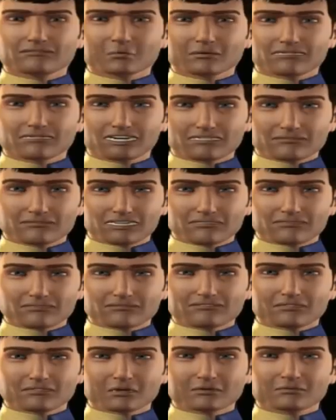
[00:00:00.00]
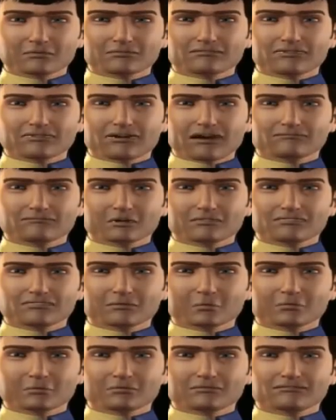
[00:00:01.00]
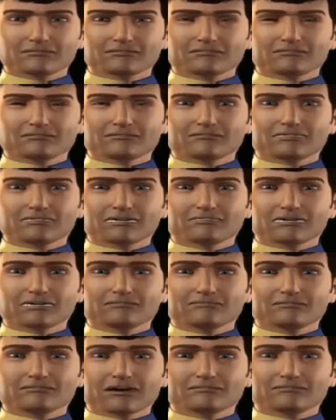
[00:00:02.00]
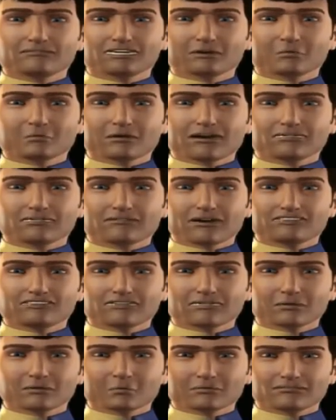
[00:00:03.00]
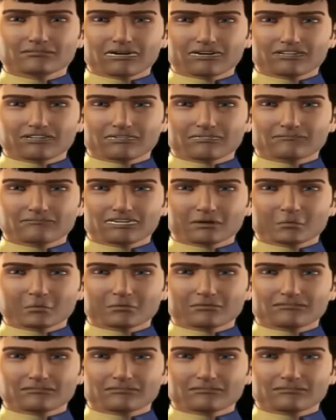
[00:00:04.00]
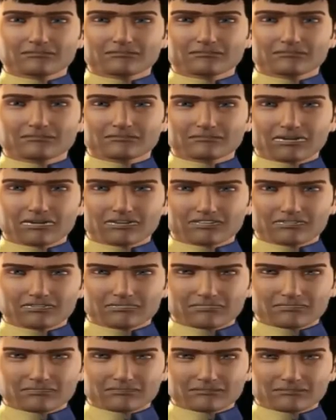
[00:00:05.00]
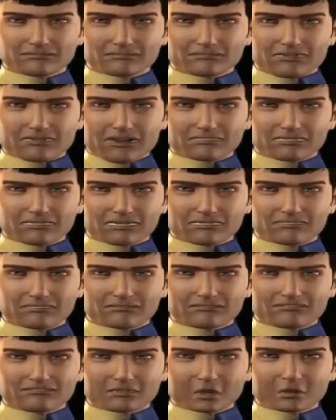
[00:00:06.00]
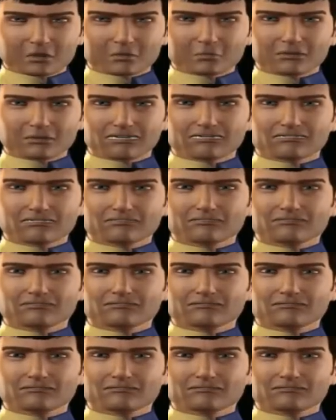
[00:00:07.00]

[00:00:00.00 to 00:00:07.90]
What I said before about wolves. It is because my grandmother was killed by wolves. Killed and devoured.